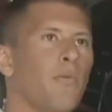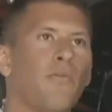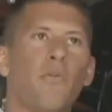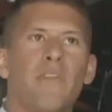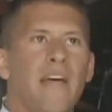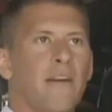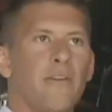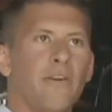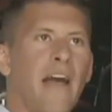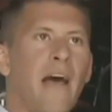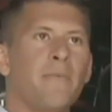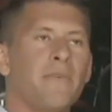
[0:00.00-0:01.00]
One of the
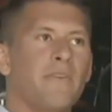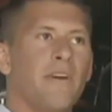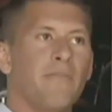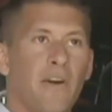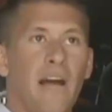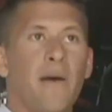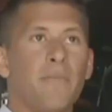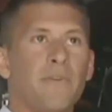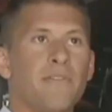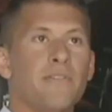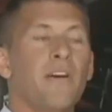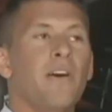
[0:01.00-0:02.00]
things Captain Brer was
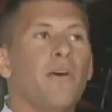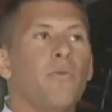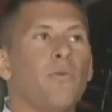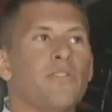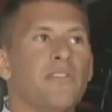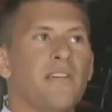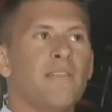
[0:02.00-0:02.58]
most passionate